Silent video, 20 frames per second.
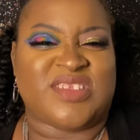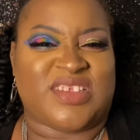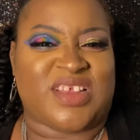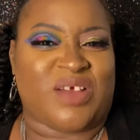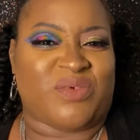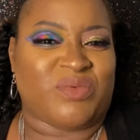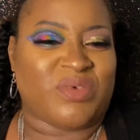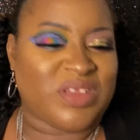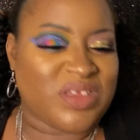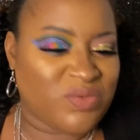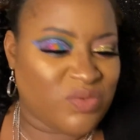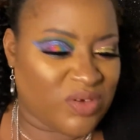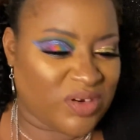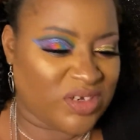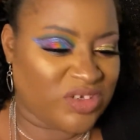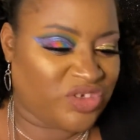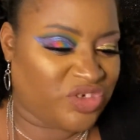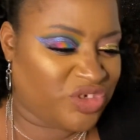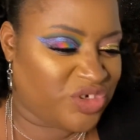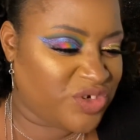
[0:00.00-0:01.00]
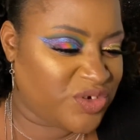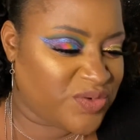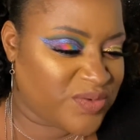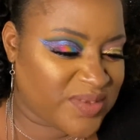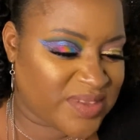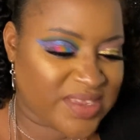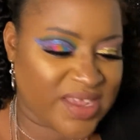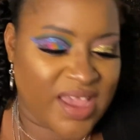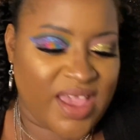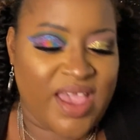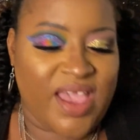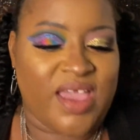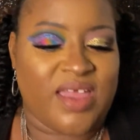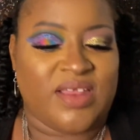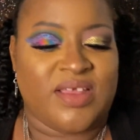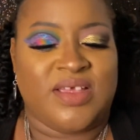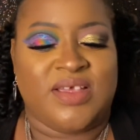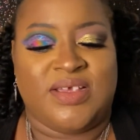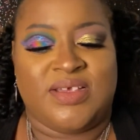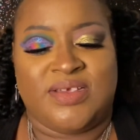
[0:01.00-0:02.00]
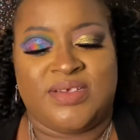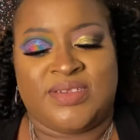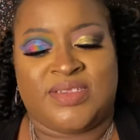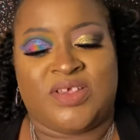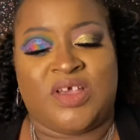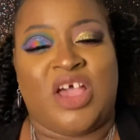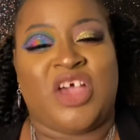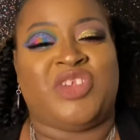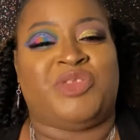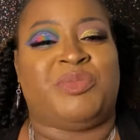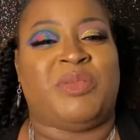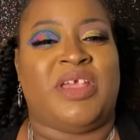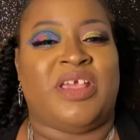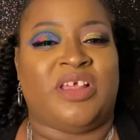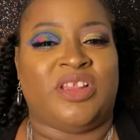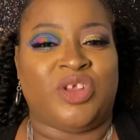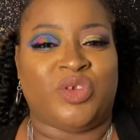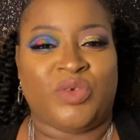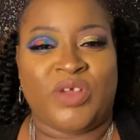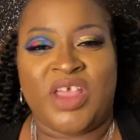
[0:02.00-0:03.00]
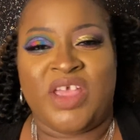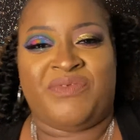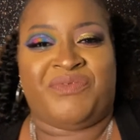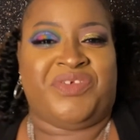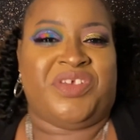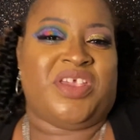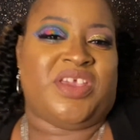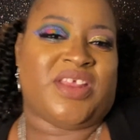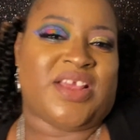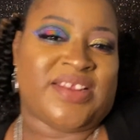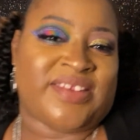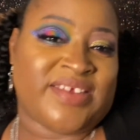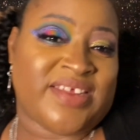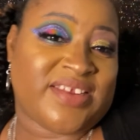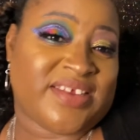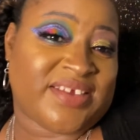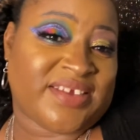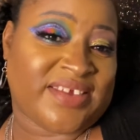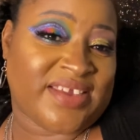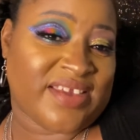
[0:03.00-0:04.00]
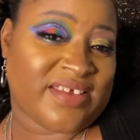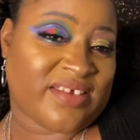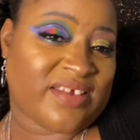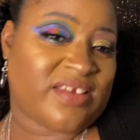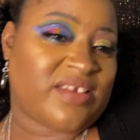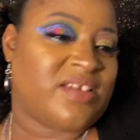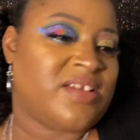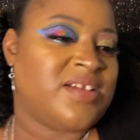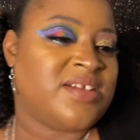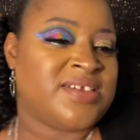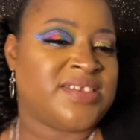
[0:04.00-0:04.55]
Did I really want to choose that? So I was being a little iffy, and I didn't get it.